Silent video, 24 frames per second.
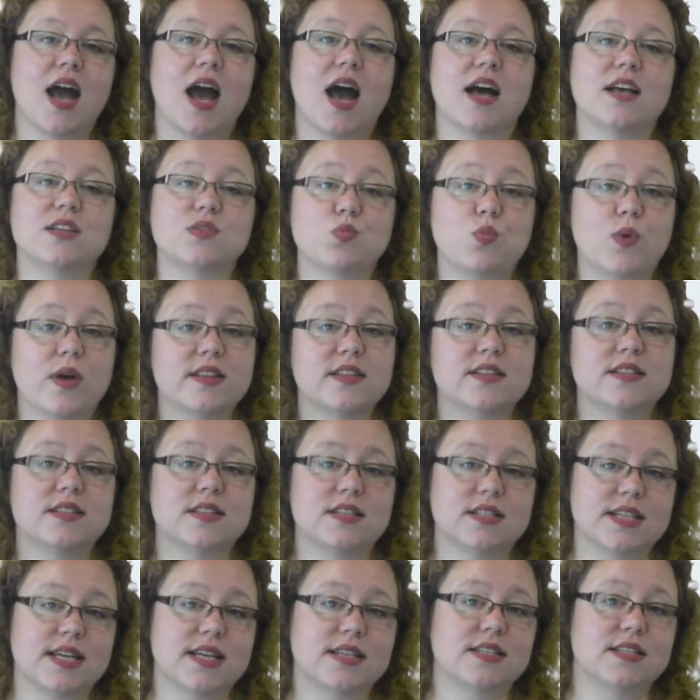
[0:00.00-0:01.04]
as well as
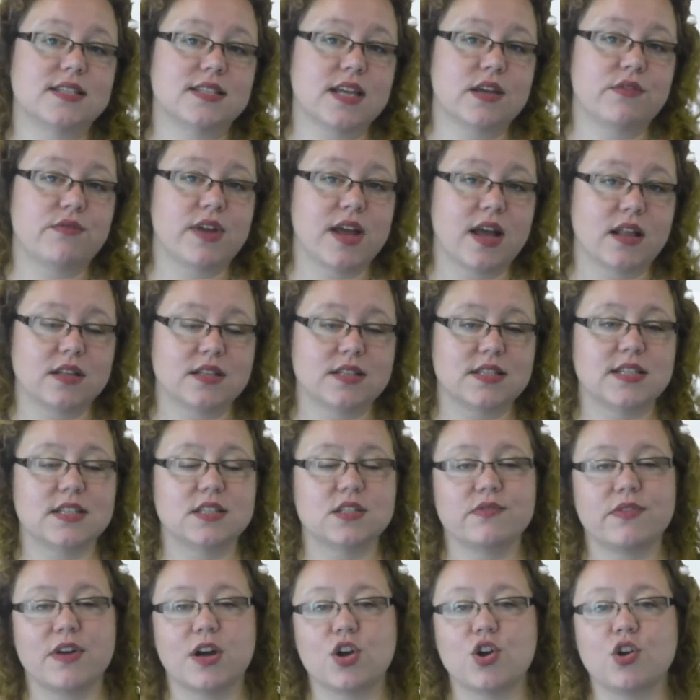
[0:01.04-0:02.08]
the day-to-day
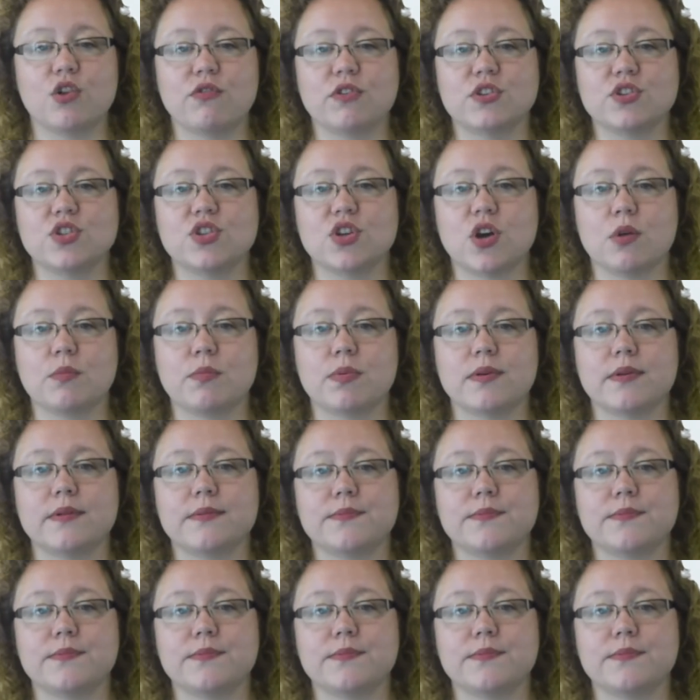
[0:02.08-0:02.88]
realities of our current job.